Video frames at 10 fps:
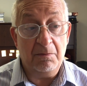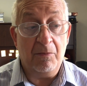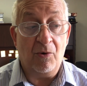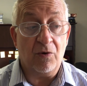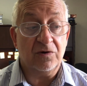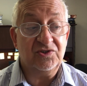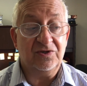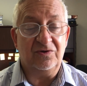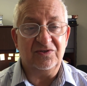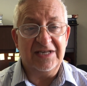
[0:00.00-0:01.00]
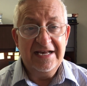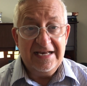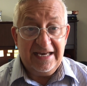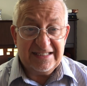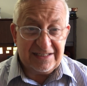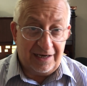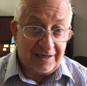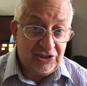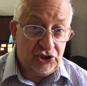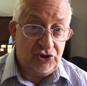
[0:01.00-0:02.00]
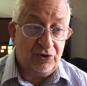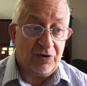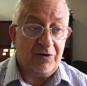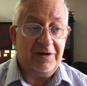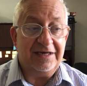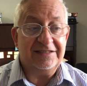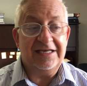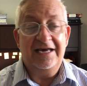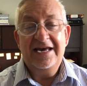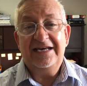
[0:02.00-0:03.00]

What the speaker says: morsels. It's luxurious.